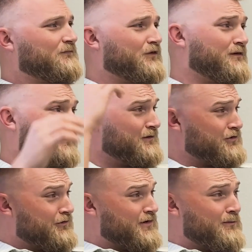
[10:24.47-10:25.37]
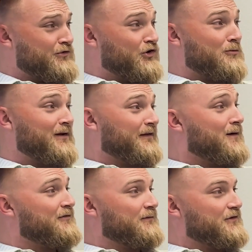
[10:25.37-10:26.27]
Do you think insurance companies will go belly
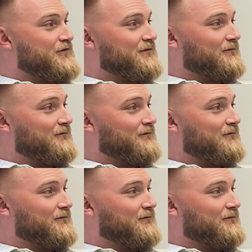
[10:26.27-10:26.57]
up from this?